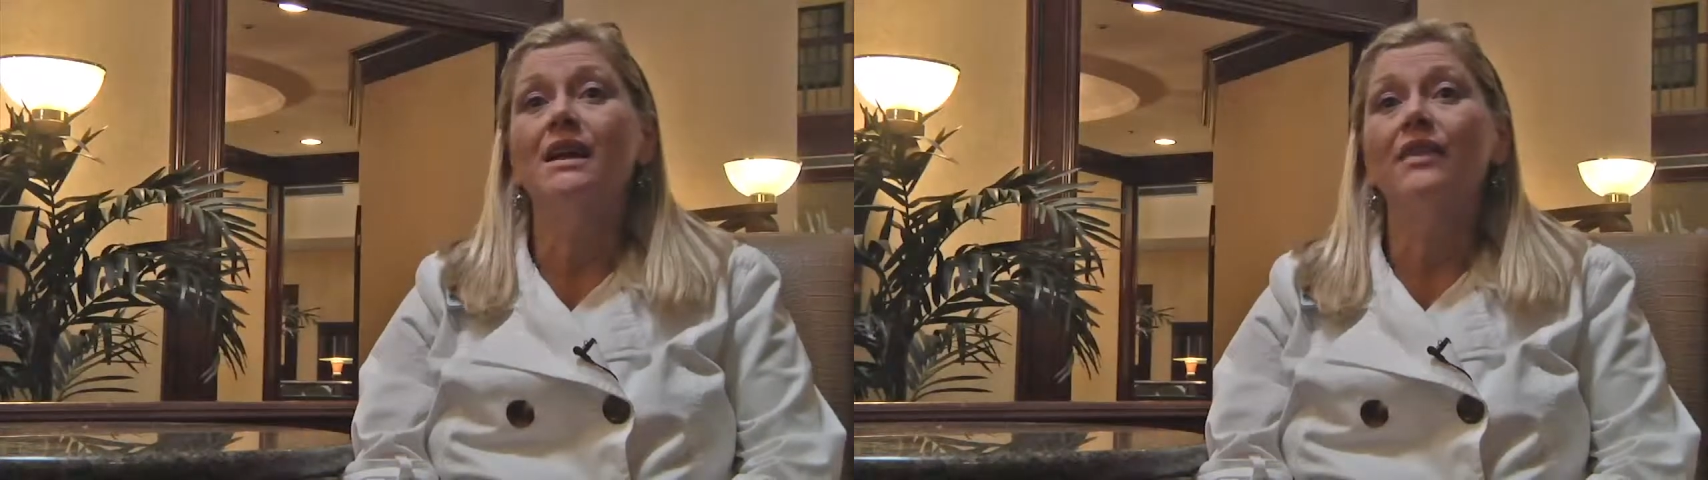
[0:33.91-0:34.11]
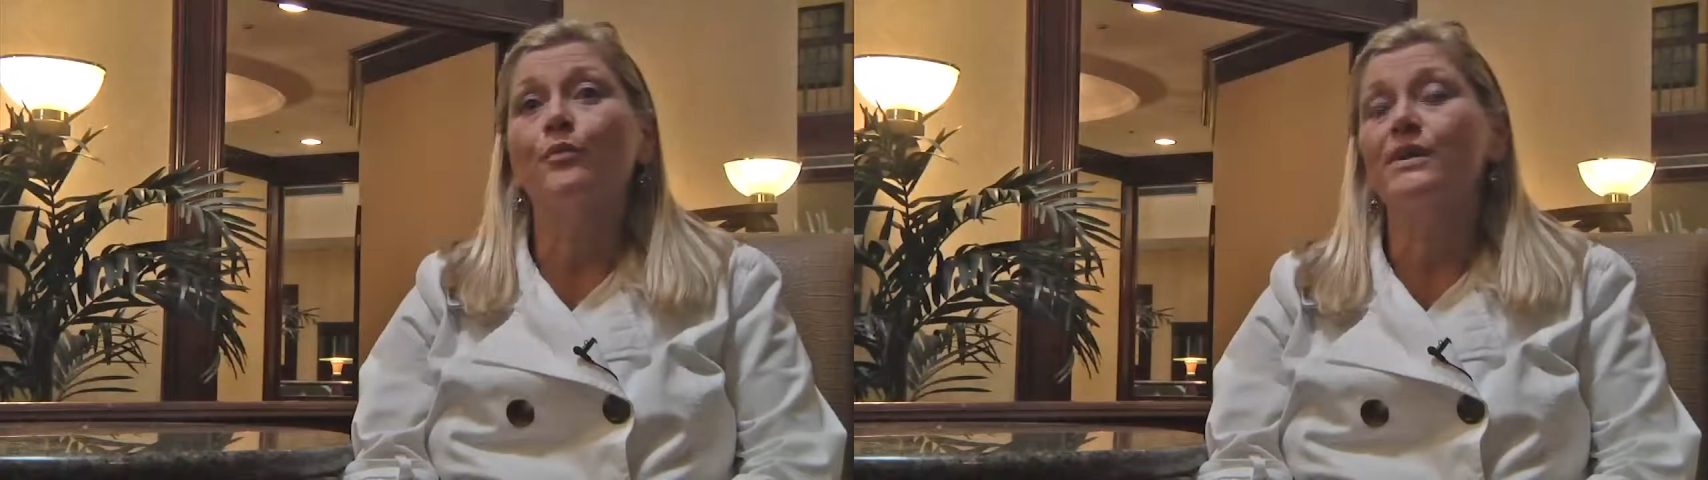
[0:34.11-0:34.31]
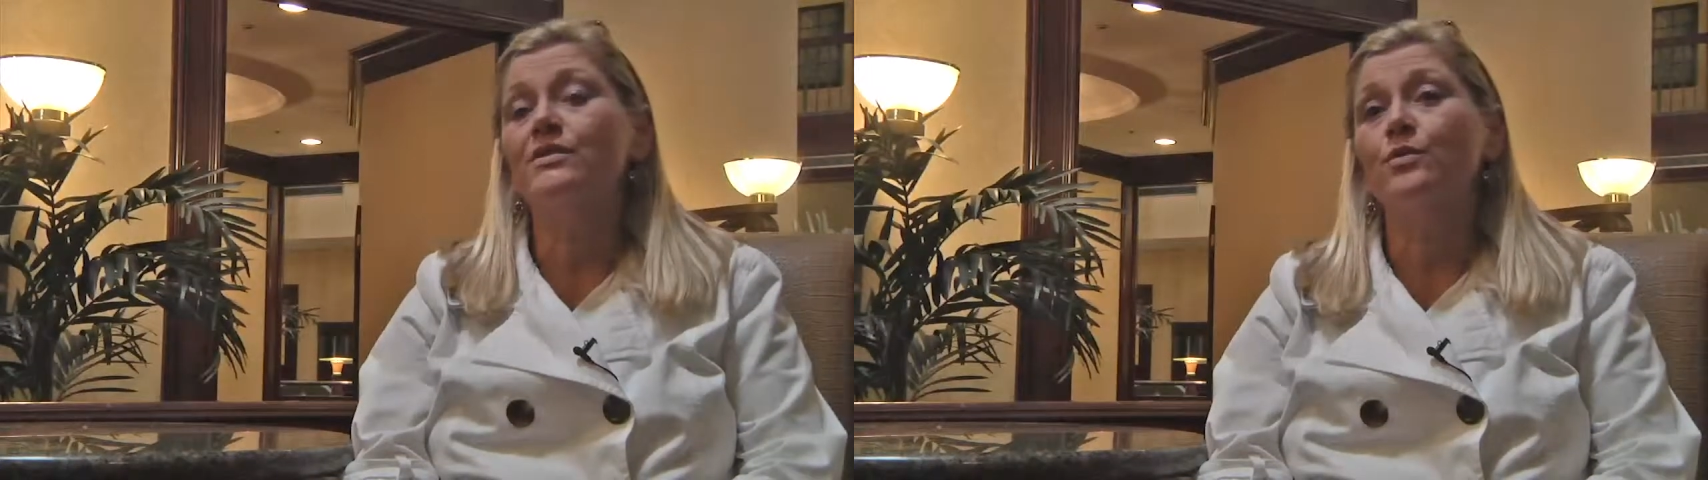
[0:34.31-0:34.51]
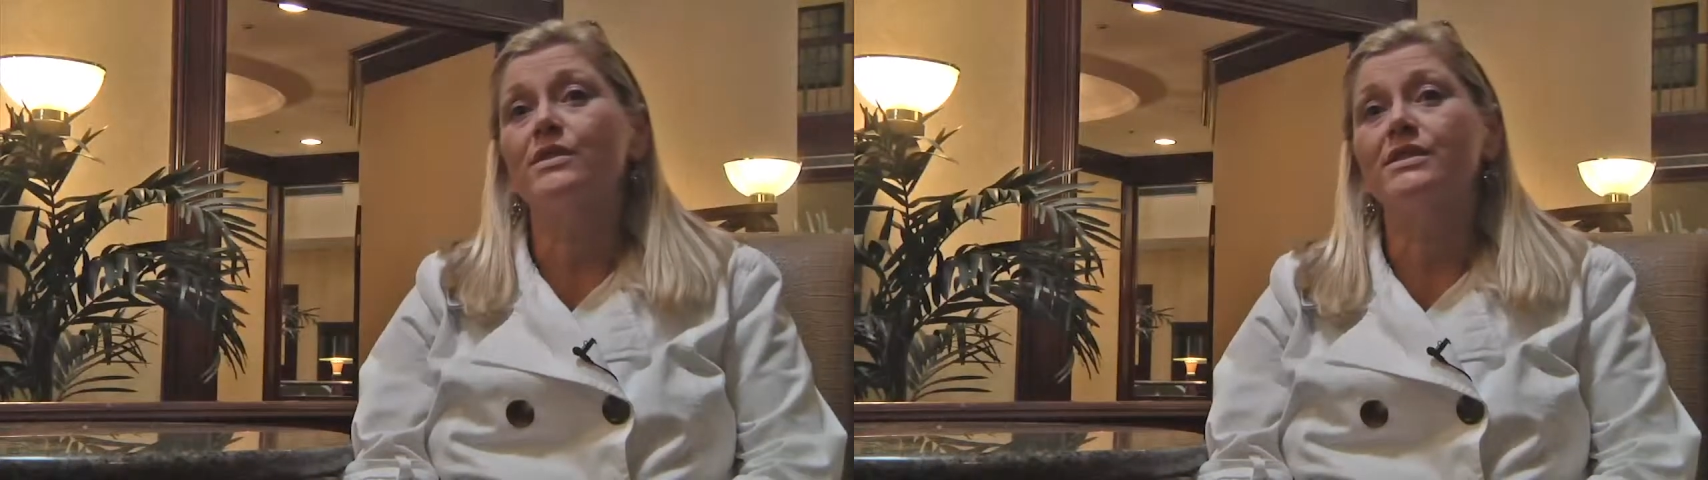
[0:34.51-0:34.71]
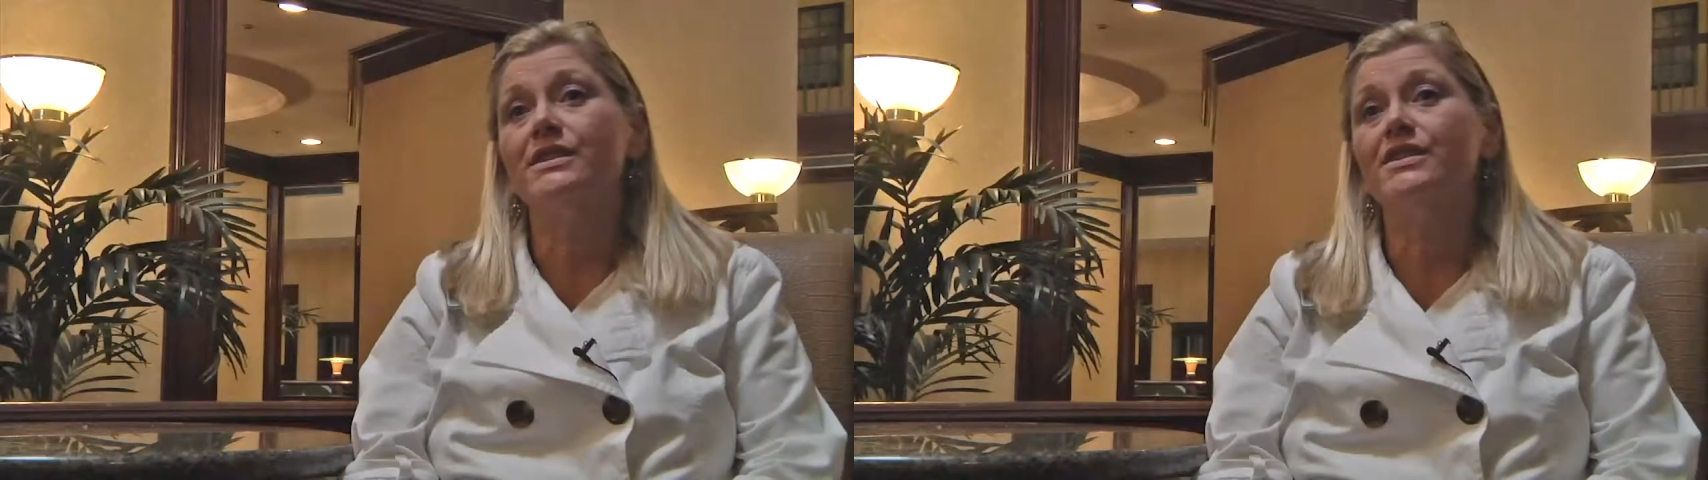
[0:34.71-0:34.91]
the
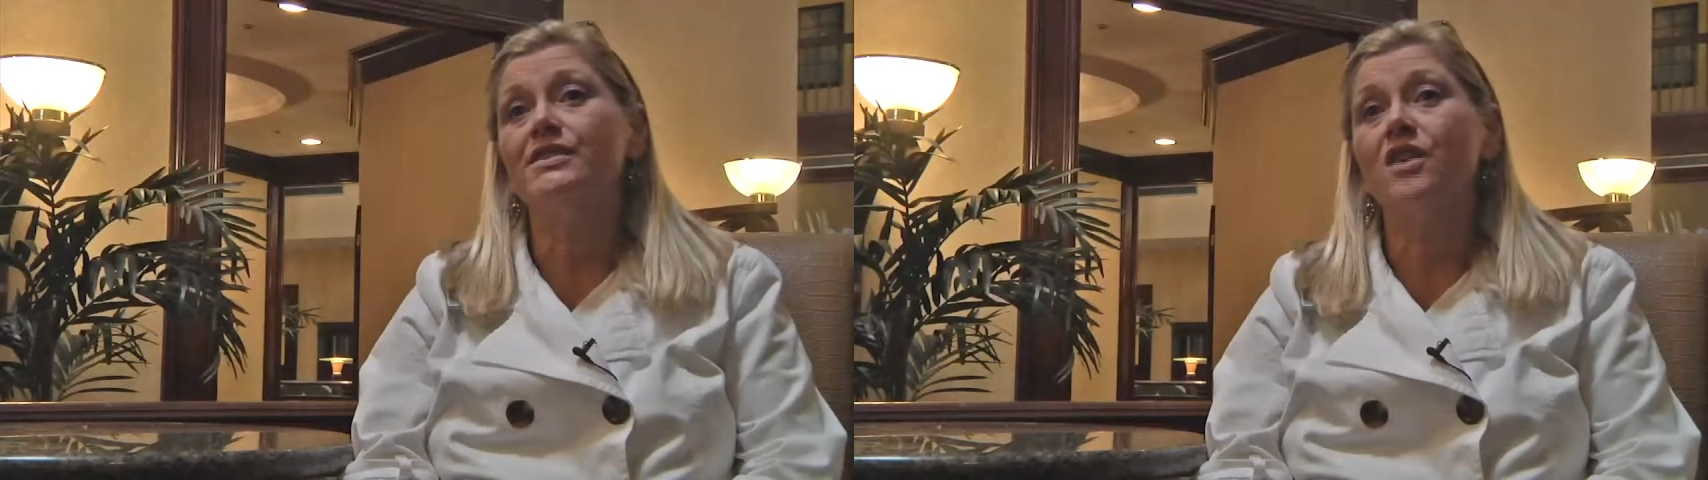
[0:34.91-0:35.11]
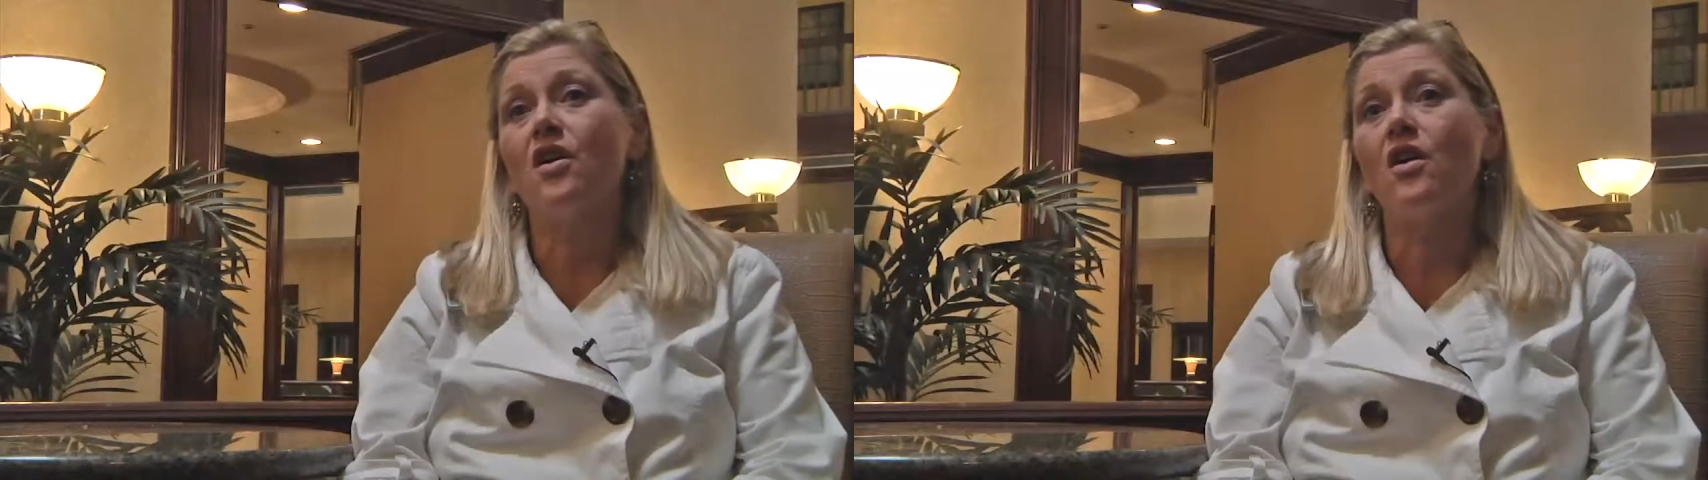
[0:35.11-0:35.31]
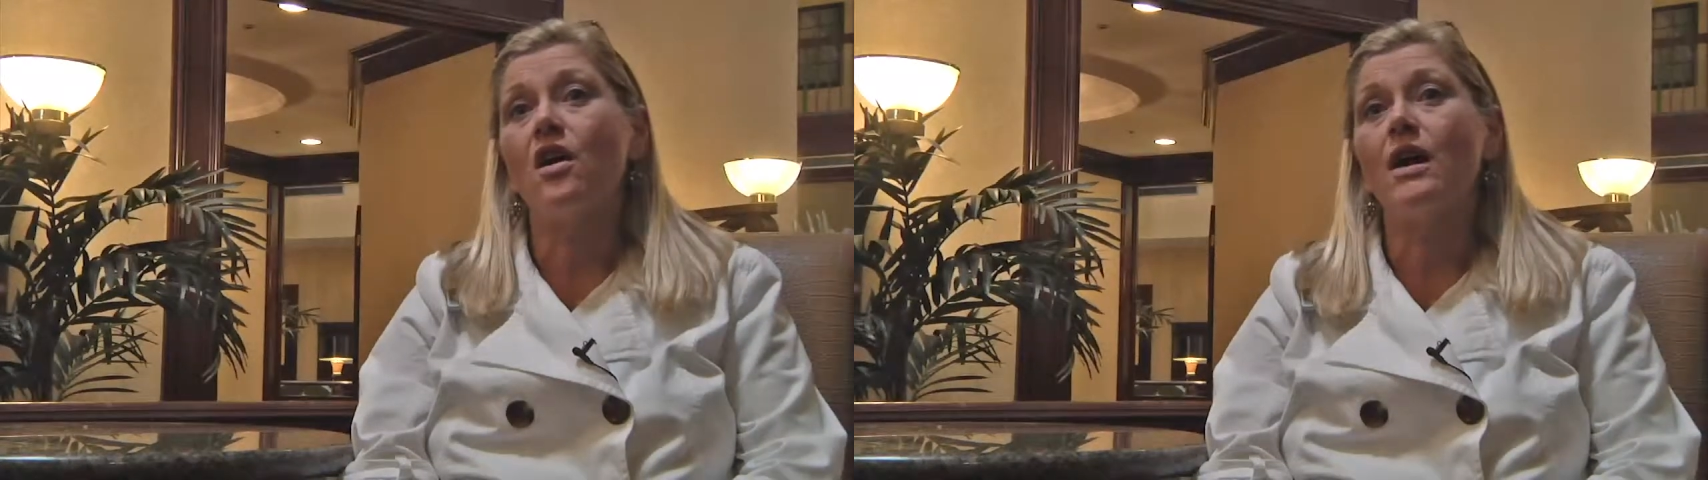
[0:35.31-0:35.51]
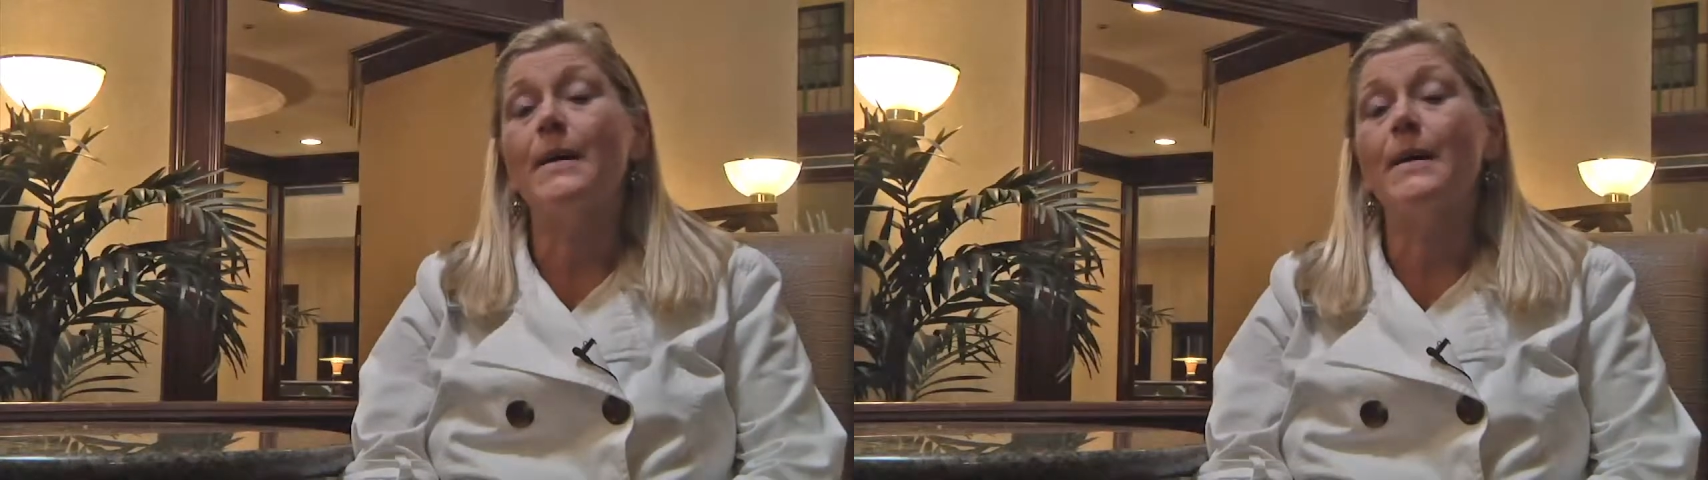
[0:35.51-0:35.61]
resources are